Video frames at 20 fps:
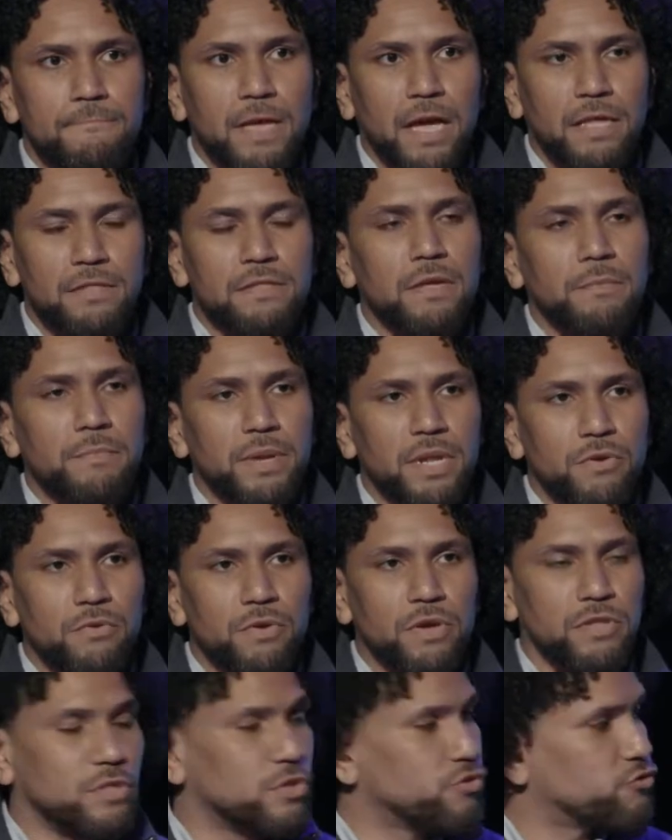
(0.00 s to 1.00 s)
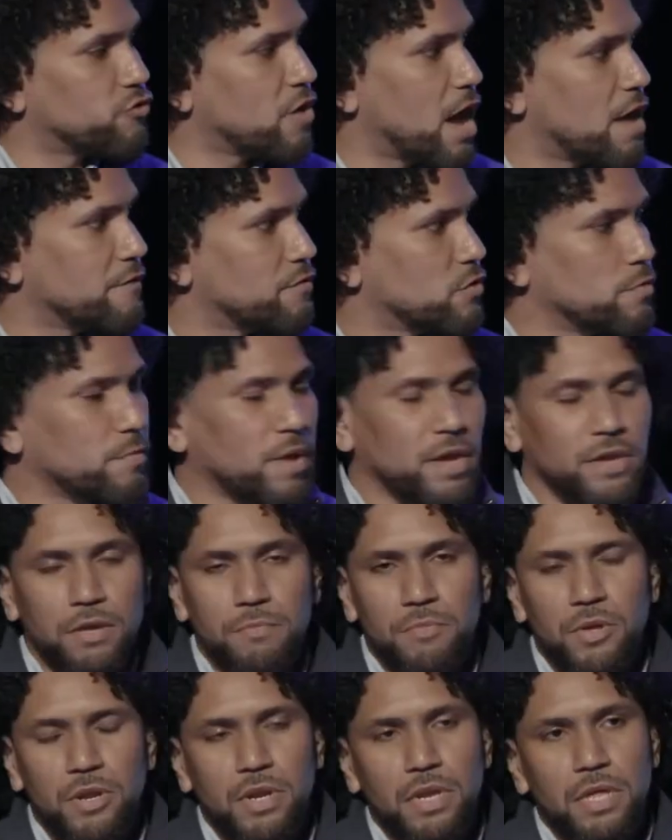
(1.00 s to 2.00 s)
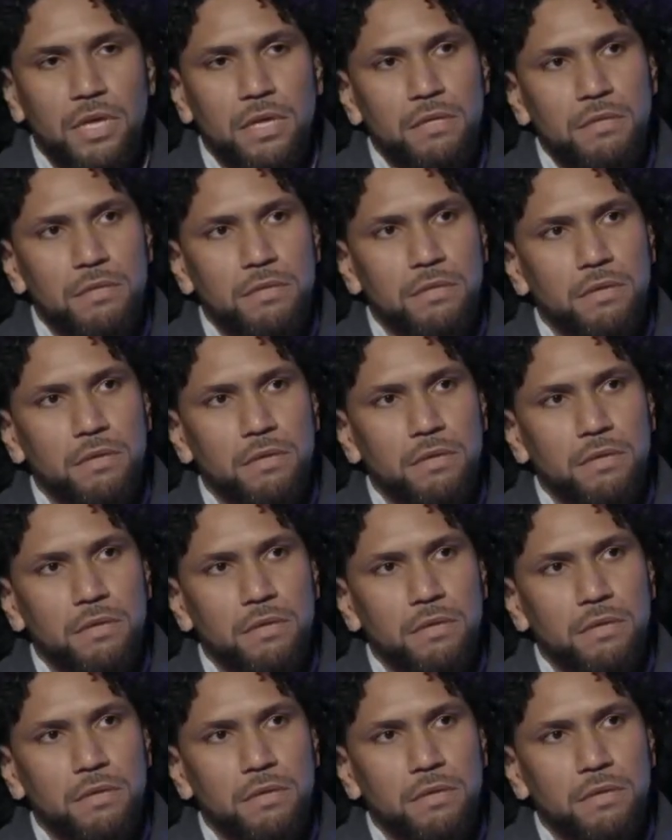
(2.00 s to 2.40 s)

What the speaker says: as somebody who gets to drive through my community